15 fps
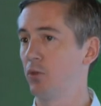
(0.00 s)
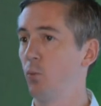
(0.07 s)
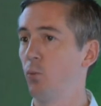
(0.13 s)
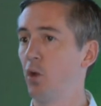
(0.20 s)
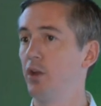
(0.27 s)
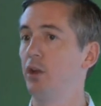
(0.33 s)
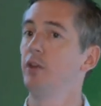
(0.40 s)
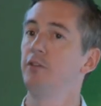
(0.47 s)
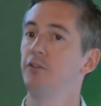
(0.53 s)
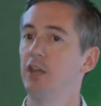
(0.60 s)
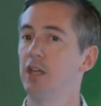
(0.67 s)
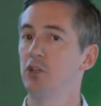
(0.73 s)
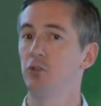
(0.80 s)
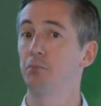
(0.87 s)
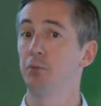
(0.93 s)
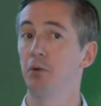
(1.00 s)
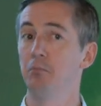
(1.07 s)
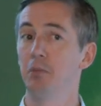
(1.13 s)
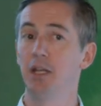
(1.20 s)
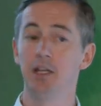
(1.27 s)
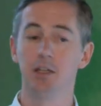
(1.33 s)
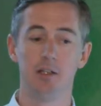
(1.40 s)
than one notification per
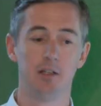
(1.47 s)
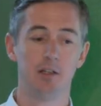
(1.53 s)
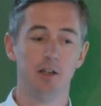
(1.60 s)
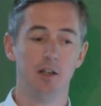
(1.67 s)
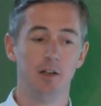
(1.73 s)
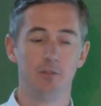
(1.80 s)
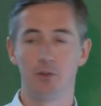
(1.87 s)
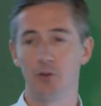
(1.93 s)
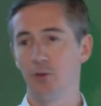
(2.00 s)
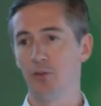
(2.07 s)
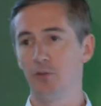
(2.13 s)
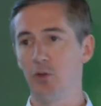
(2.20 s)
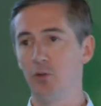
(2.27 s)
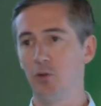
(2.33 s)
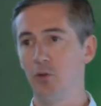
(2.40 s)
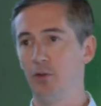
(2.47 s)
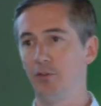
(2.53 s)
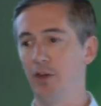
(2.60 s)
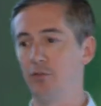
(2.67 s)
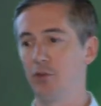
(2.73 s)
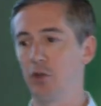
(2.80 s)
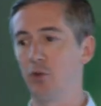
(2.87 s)
minute. For those of you who have
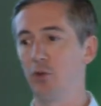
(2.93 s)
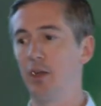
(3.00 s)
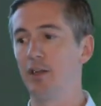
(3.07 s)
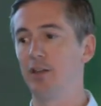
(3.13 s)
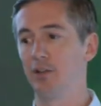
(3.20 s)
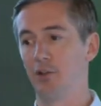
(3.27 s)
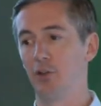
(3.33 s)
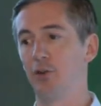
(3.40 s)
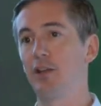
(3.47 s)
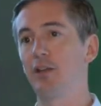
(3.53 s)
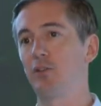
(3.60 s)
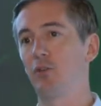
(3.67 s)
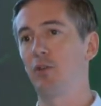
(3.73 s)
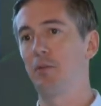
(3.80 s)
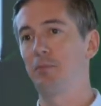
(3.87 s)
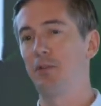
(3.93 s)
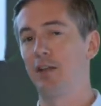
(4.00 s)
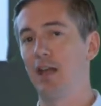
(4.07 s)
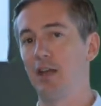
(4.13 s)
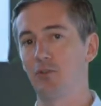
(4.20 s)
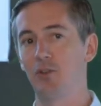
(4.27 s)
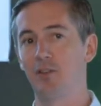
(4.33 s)
ever created an alerting script and
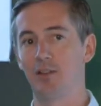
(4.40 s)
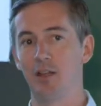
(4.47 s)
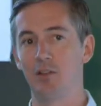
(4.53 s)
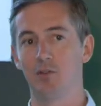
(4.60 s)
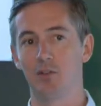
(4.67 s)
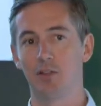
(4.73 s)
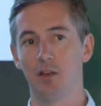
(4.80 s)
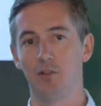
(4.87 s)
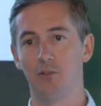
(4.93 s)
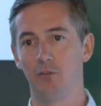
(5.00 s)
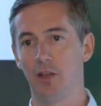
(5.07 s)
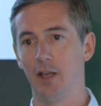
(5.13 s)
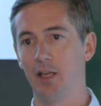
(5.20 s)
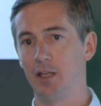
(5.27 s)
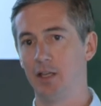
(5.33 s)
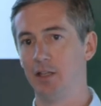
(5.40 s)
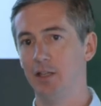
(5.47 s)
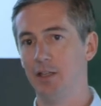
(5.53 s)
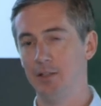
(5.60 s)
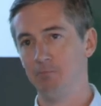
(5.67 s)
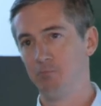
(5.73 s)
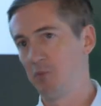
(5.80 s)
actually sent yourself like,
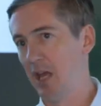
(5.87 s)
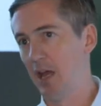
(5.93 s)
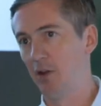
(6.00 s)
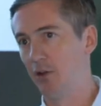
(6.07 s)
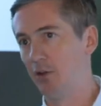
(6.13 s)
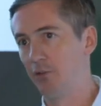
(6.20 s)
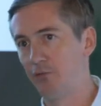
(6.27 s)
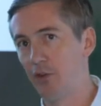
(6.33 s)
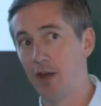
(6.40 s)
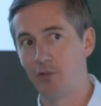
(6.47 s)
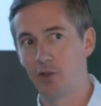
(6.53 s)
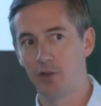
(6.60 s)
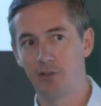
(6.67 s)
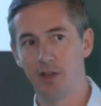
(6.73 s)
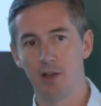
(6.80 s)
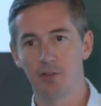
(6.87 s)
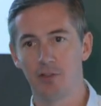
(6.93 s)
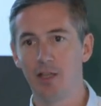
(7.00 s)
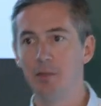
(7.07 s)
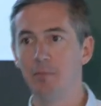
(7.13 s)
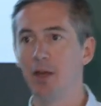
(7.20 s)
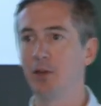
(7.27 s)
I don't know, 500,000
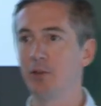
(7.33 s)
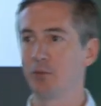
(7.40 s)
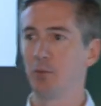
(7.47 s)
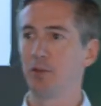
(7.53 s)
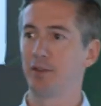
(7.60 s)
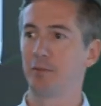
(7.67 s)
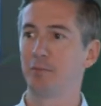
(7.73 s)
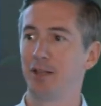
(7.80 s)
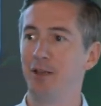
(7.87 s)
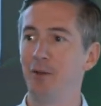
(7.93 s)
emails when something